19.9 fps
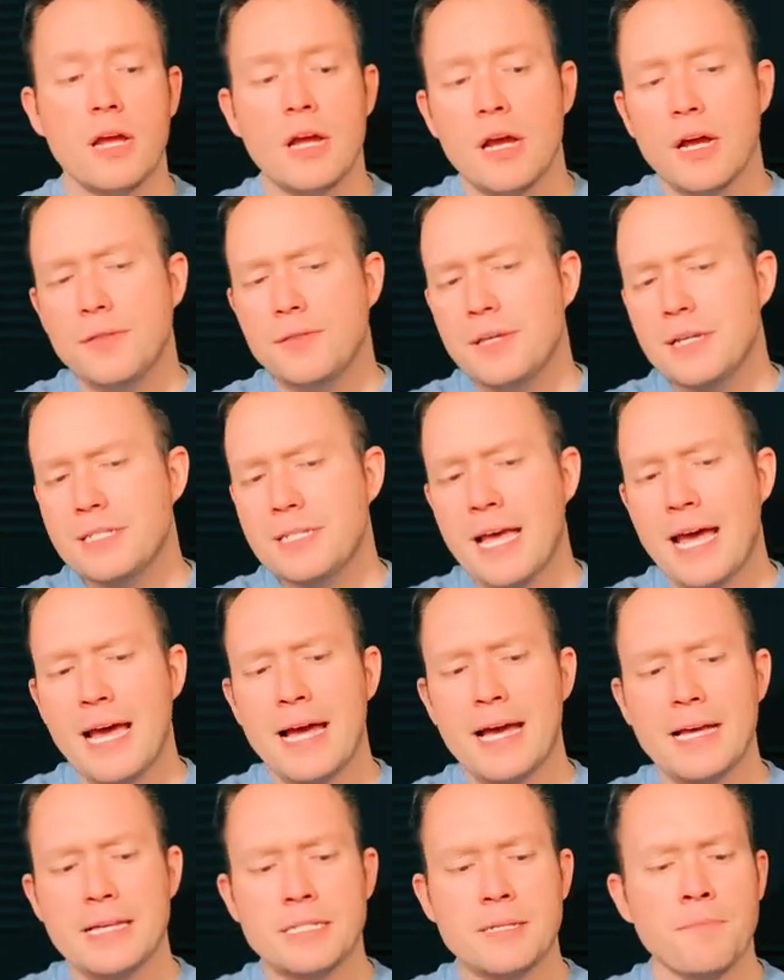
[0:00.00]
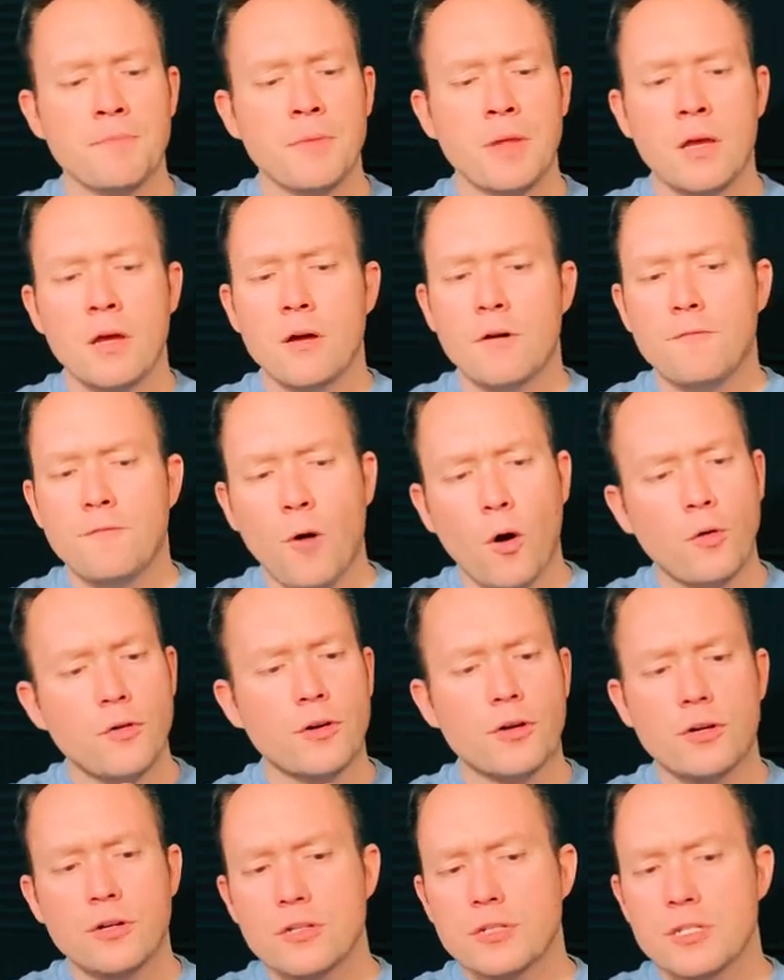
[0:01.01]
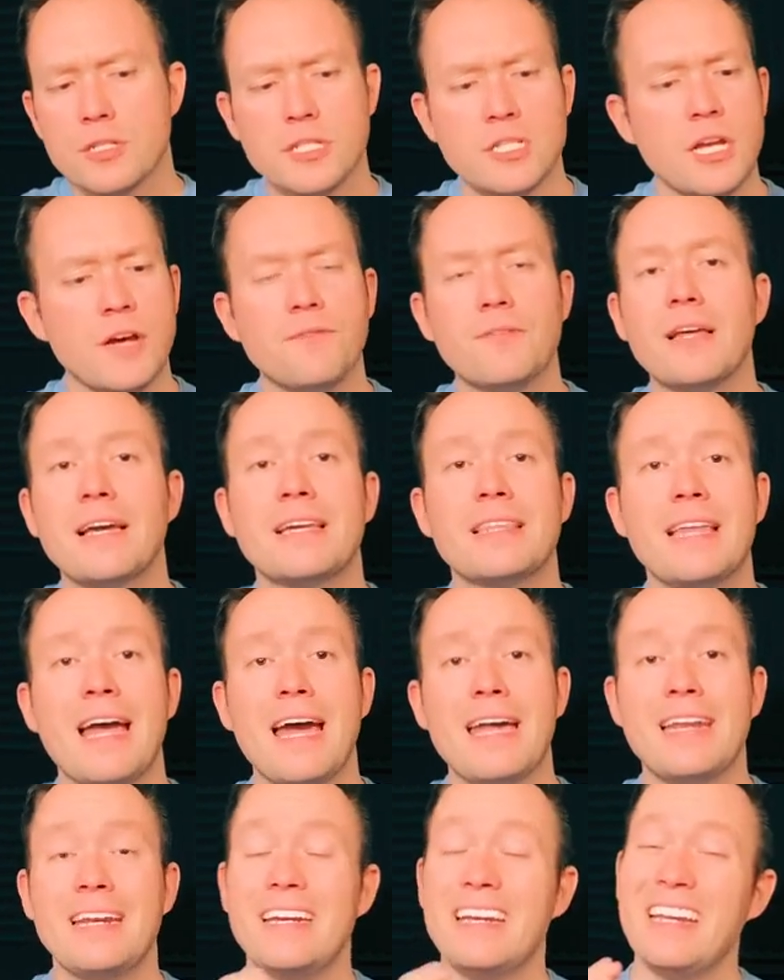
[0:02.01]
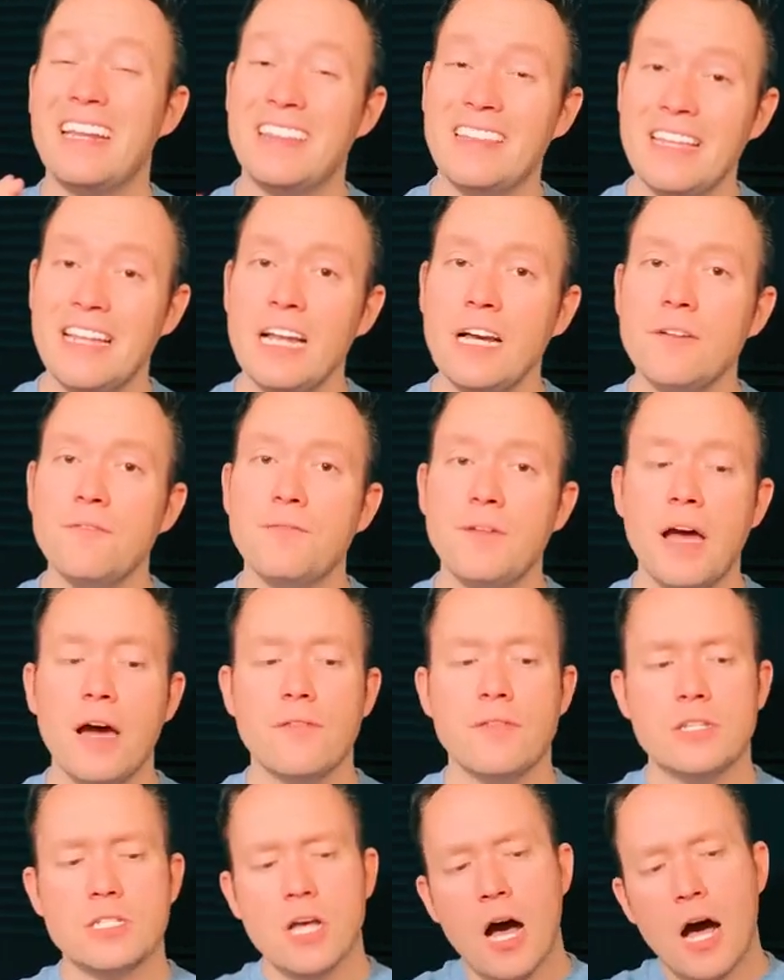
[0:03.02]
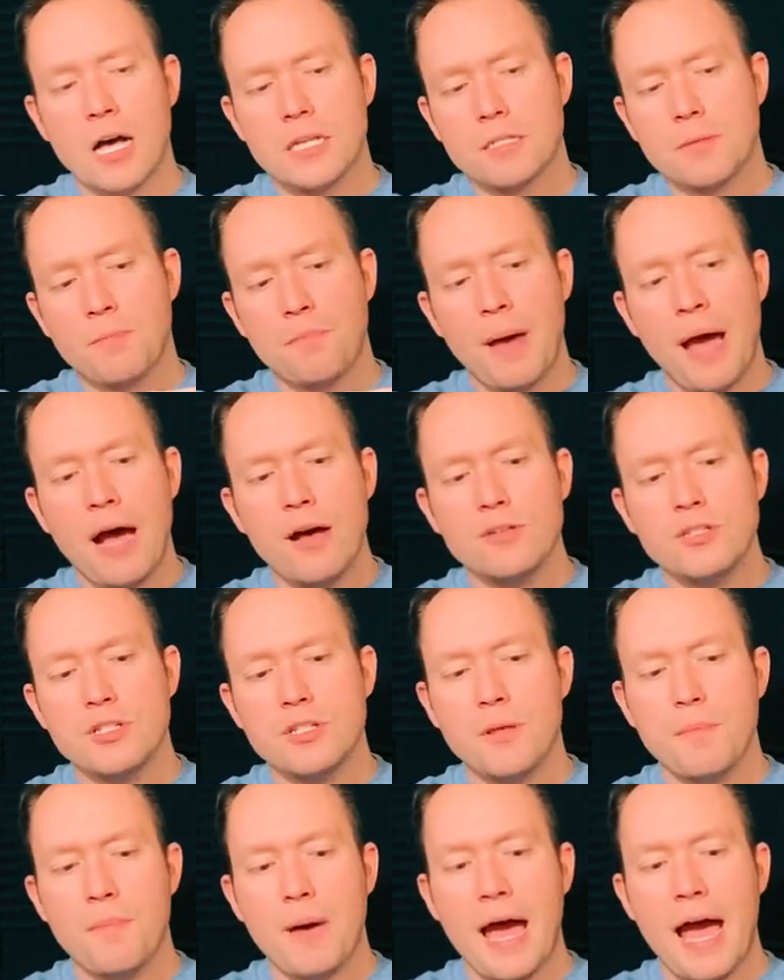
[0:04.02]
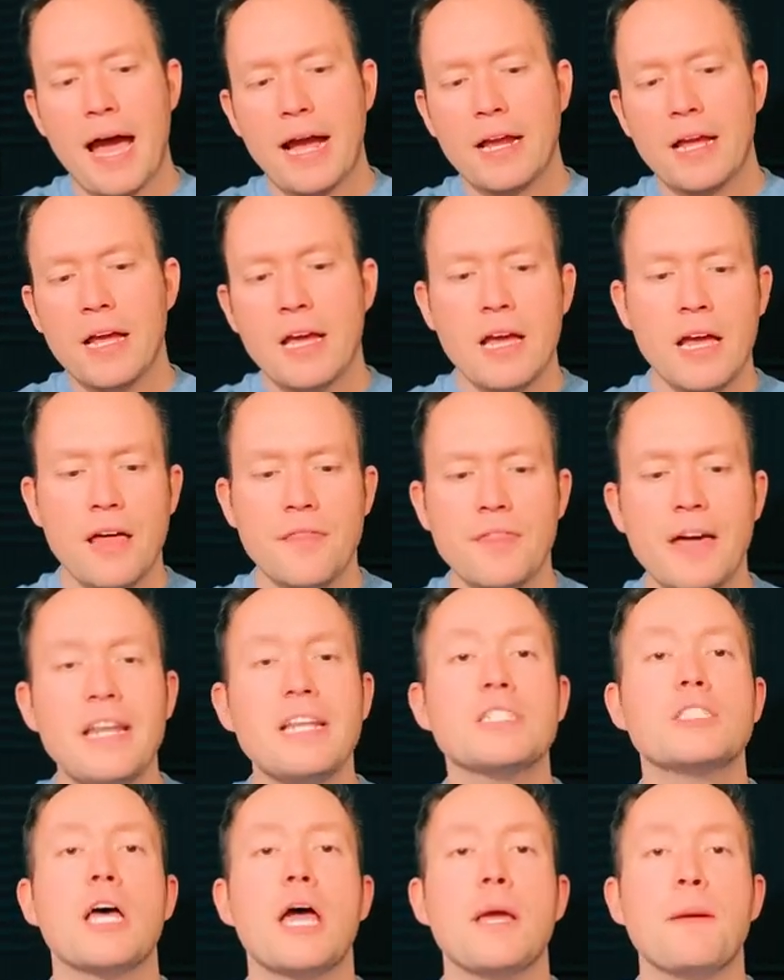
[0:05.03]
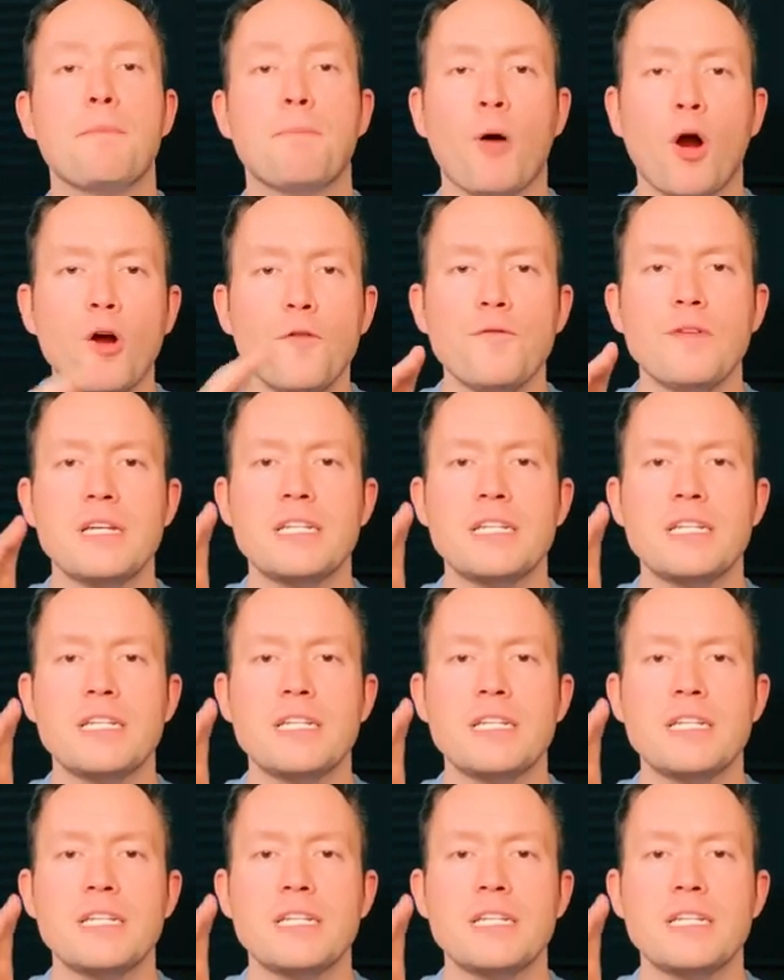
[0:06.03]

This has folders and stuff like that in it. And then I found this awesome pouch in the back that is a perfect